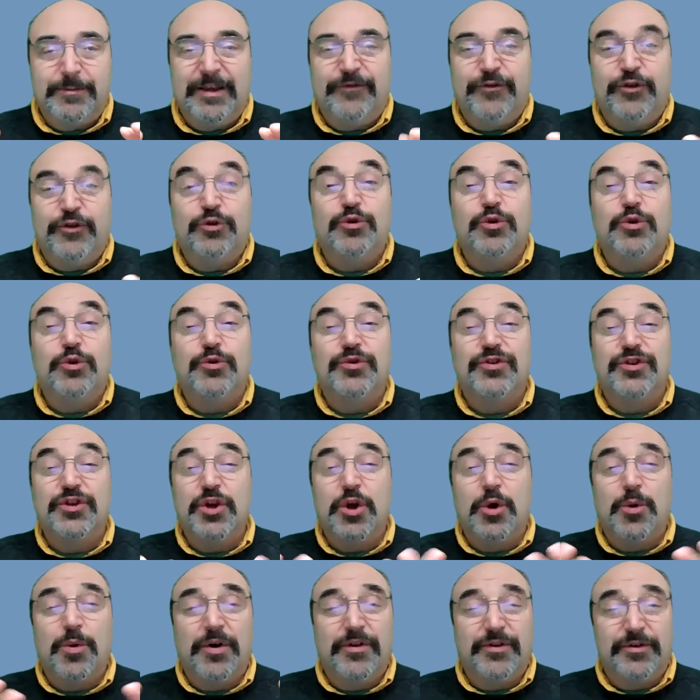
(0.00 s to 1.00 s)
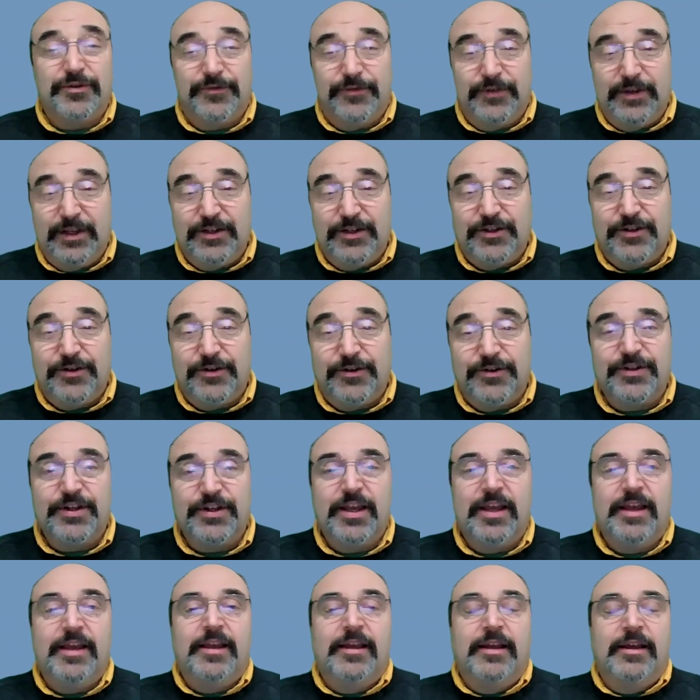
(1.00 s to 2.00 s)
If you use no other features
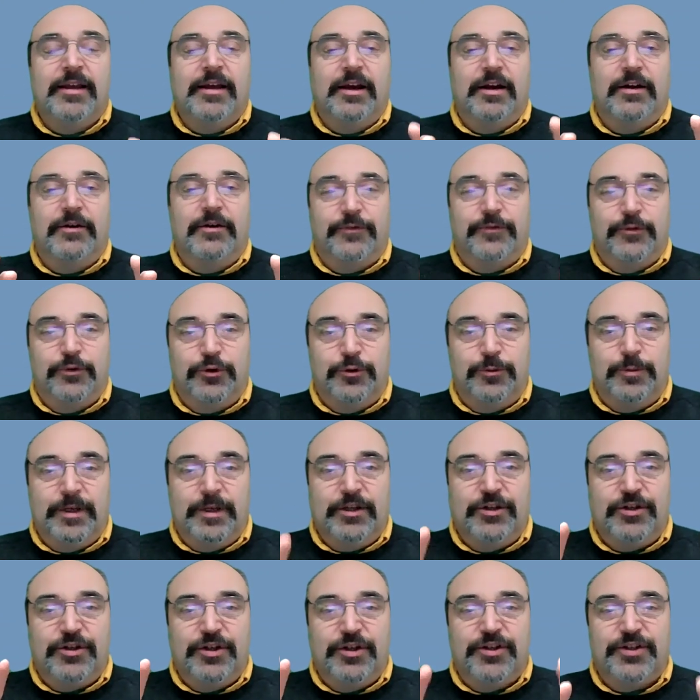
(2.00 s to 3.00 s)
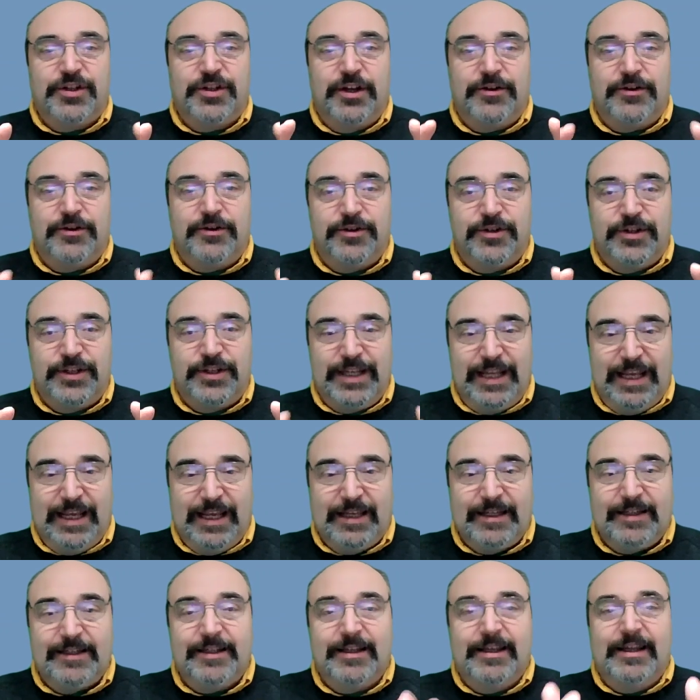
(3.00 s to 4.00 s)
of Ruby, just
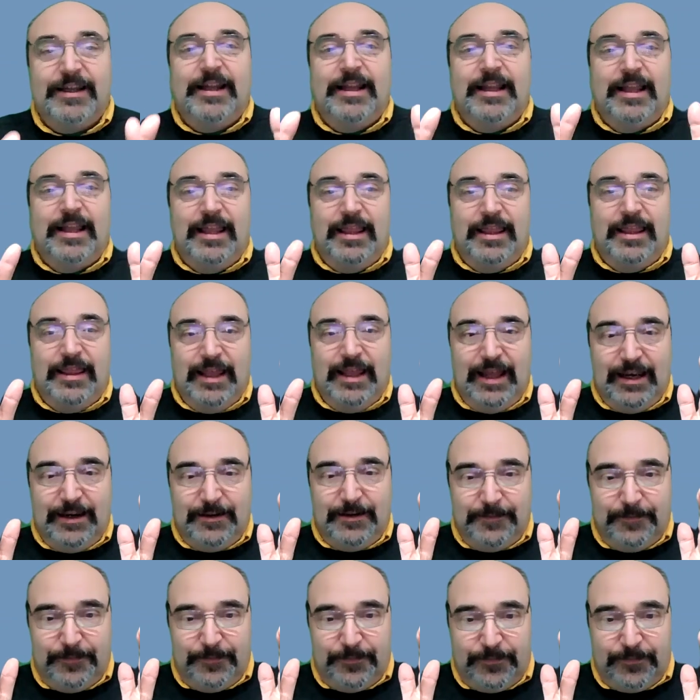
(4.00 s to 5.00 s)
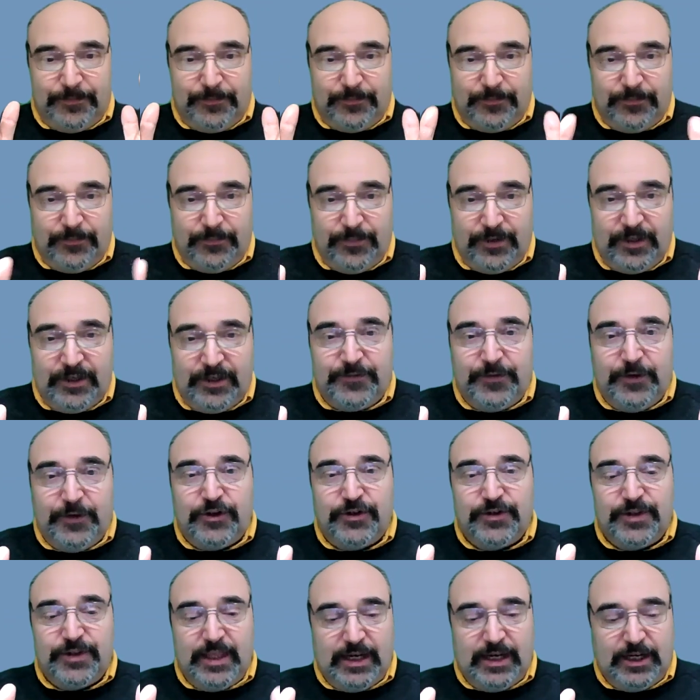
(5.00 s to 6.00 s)
understand that these
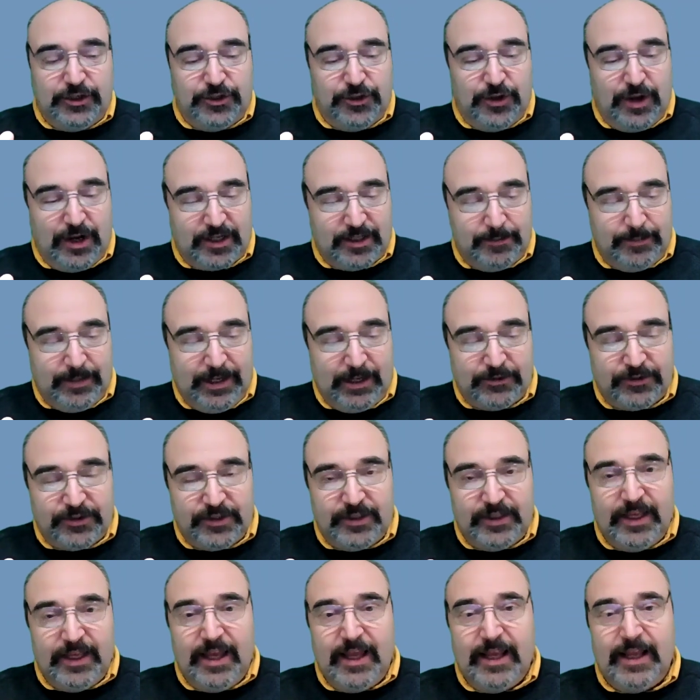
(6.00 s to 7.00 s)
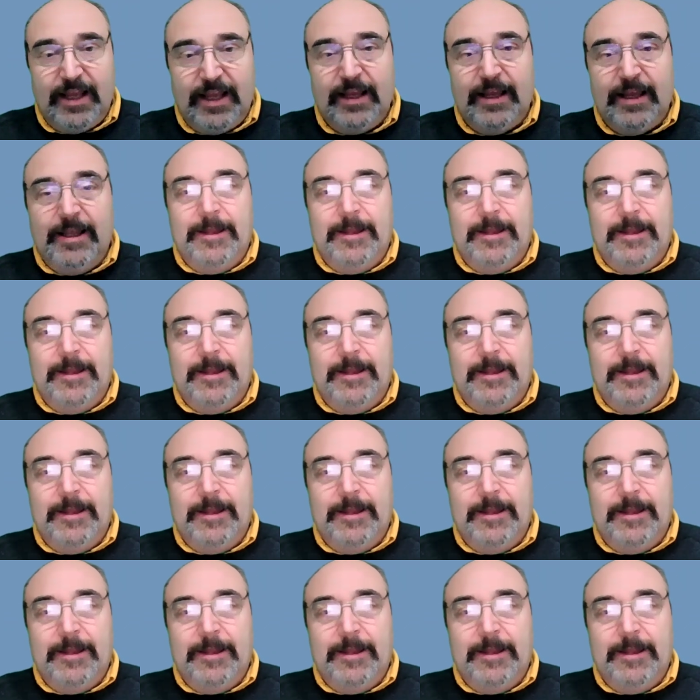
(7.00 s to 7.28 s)
features that I talked about today